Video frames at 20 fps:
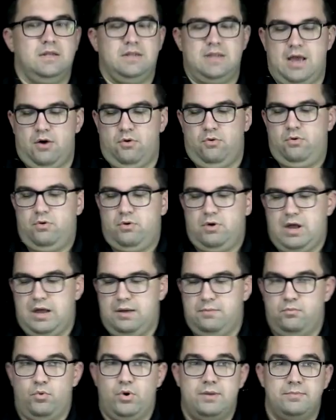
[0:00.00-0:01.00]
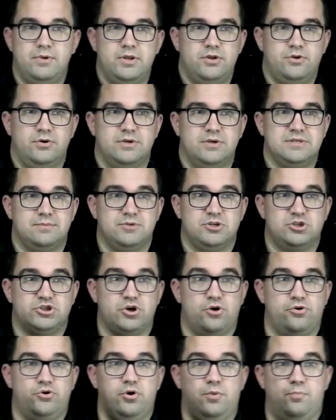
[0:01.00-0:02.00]
Now, what I'm going to do is I'm going to
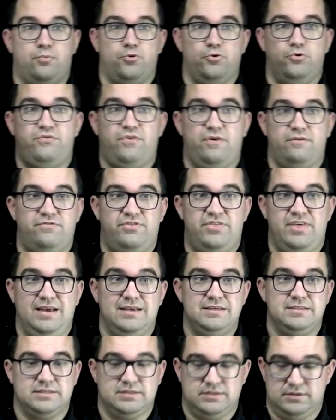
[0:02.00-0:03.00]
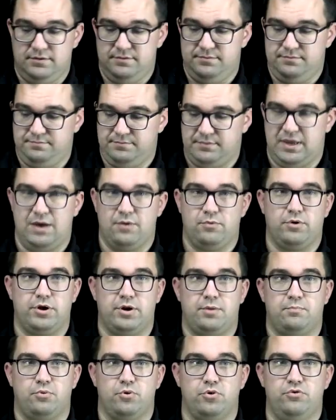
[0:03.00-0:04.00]
show you a proof of this. Okay, we're
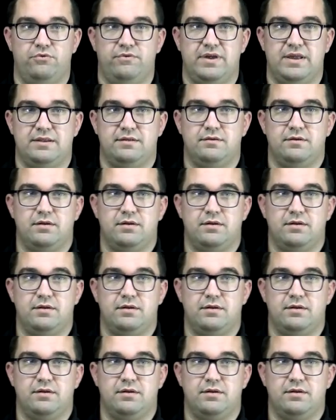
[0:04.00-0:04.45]
going to prove